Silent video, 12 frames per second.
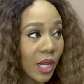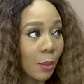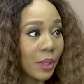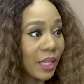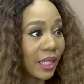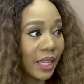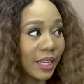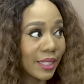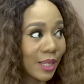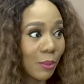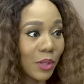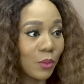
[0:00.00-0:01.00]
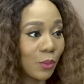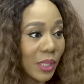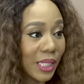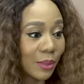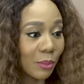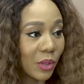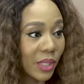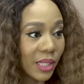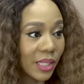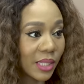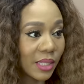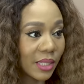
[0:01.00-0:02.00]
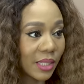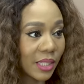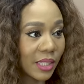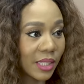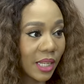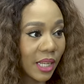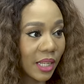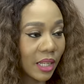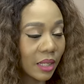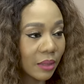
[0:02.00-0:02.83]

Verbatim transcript: how many years, how many weeks, months did this take?